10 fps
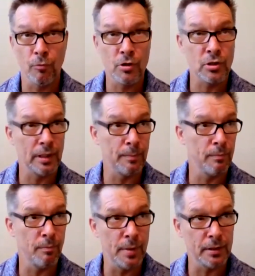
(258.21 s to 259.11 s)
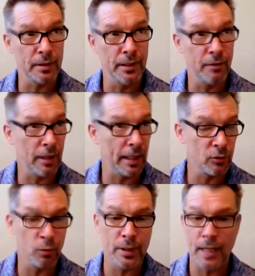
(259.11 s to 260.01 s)
originally built here in I think
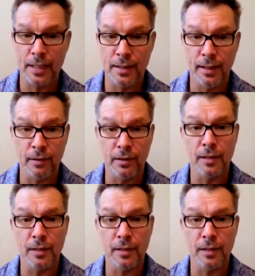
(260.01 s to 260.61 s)
2019